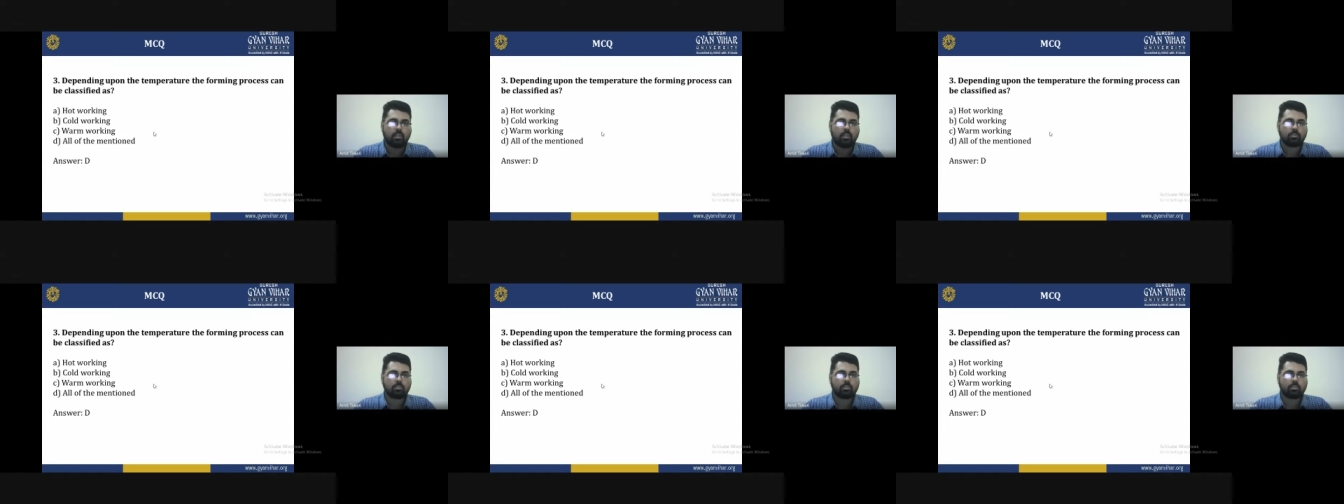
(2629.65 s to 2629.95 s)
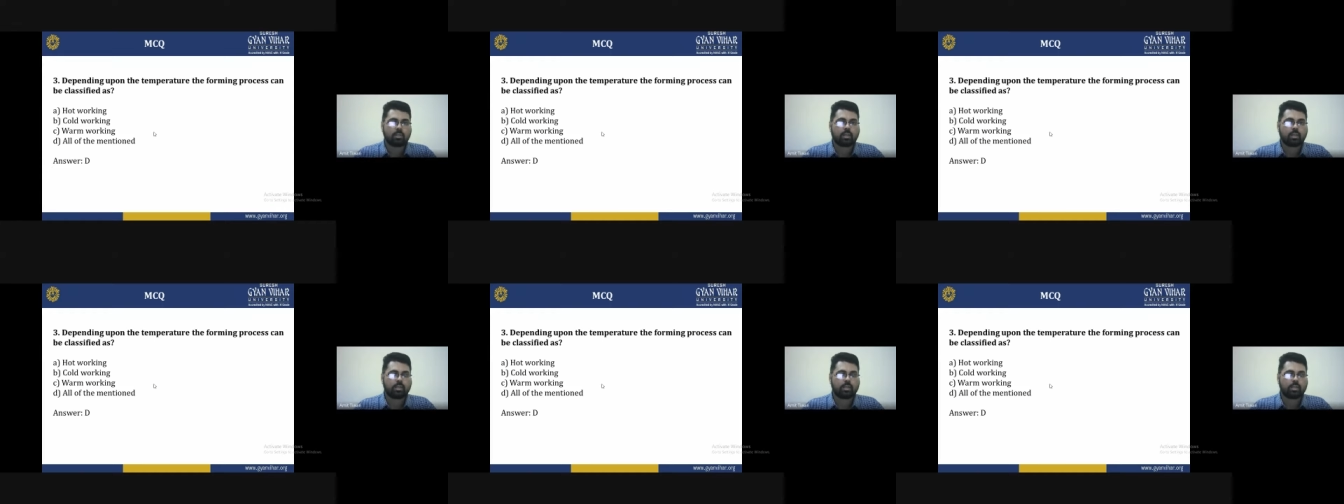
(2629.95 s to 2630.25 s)
So the
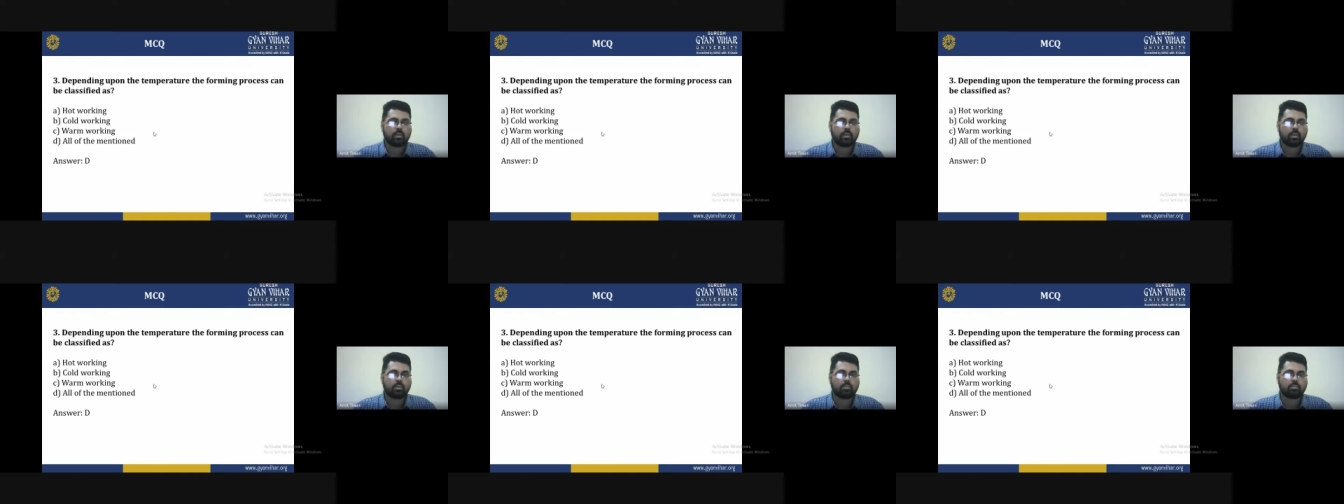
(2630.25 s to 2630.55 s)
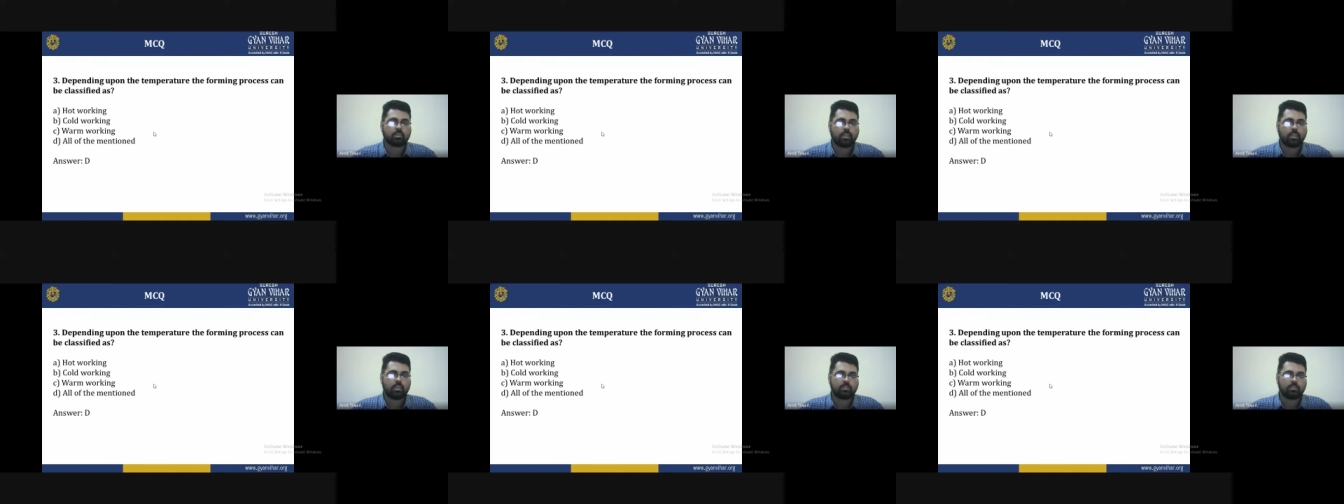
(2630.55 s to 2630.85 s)
correct
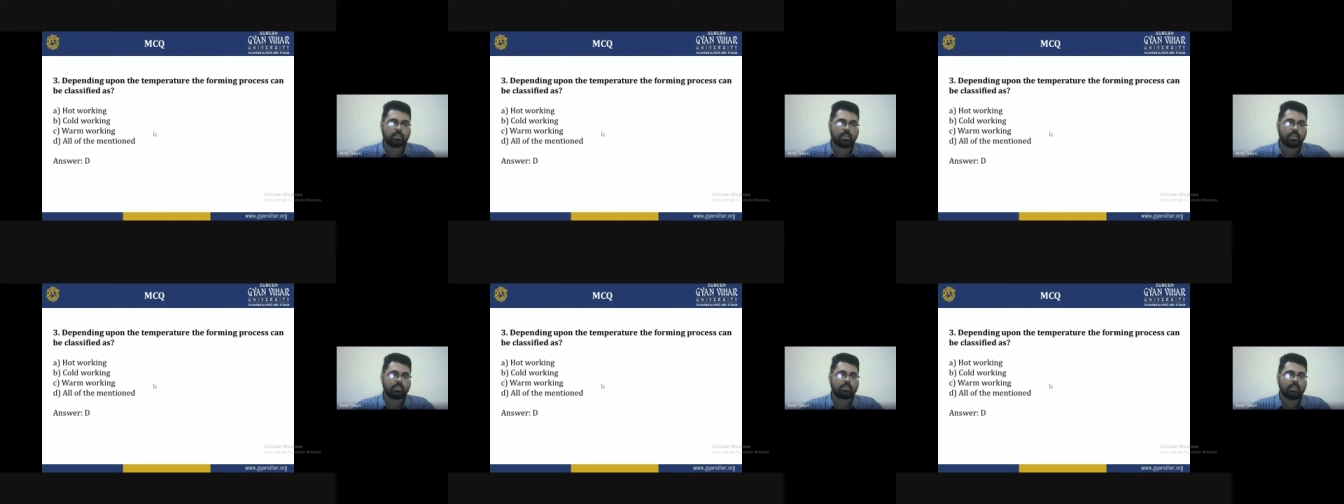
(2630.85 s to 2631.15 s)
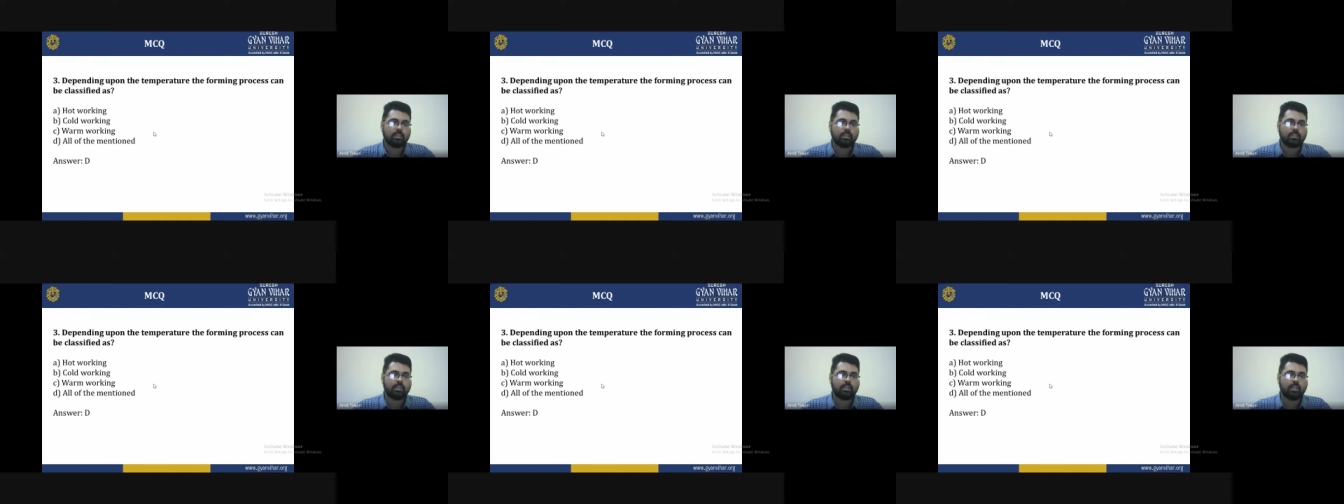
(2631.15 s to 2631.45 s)
answer is
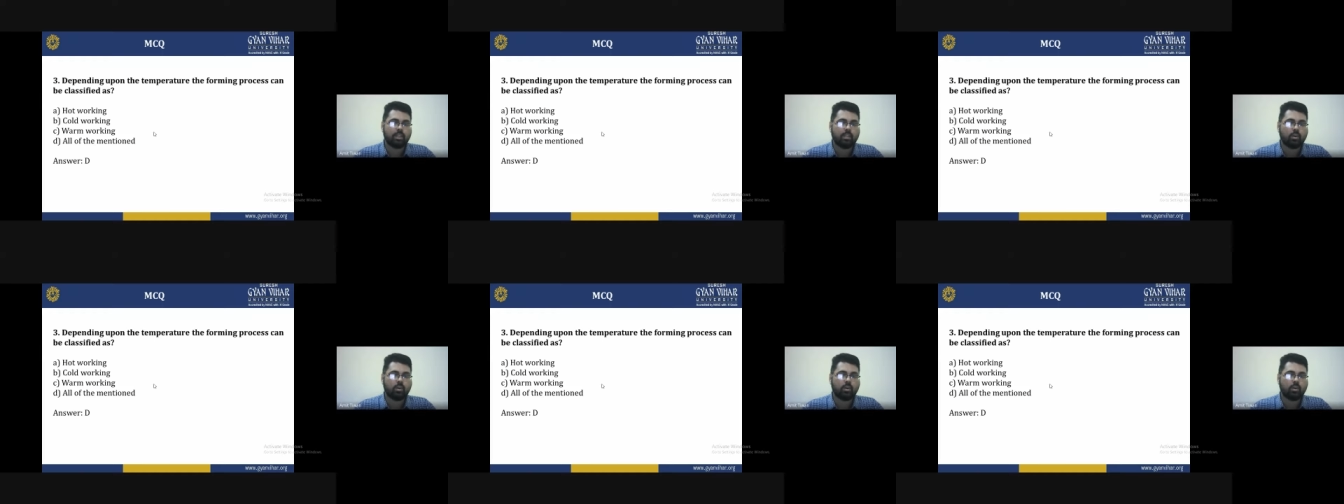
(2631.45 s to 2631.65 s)
D.